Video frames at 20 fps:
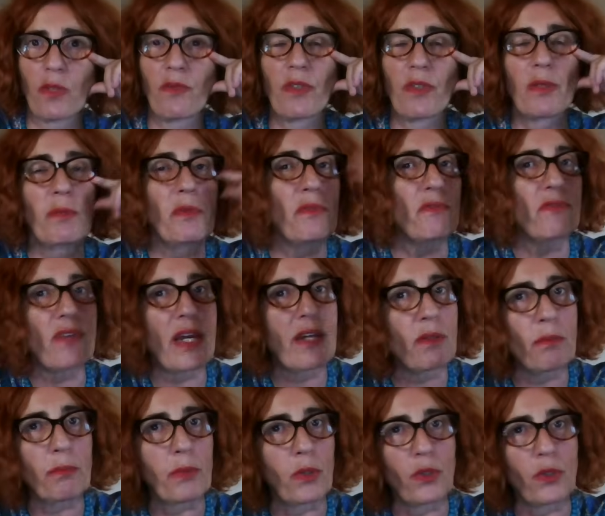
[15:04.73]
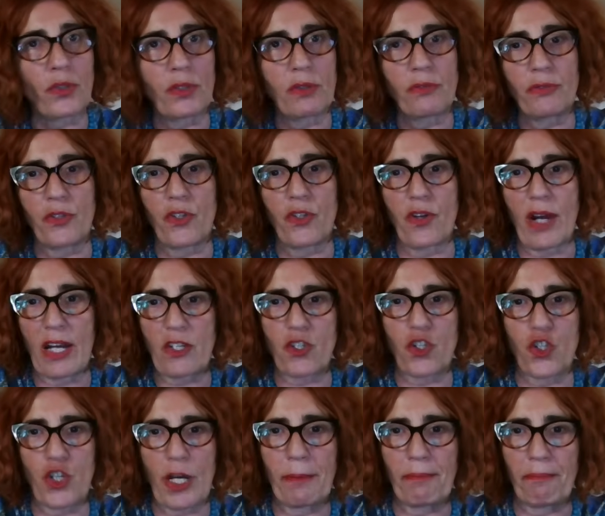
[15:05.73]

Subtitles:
will be very important for Russia.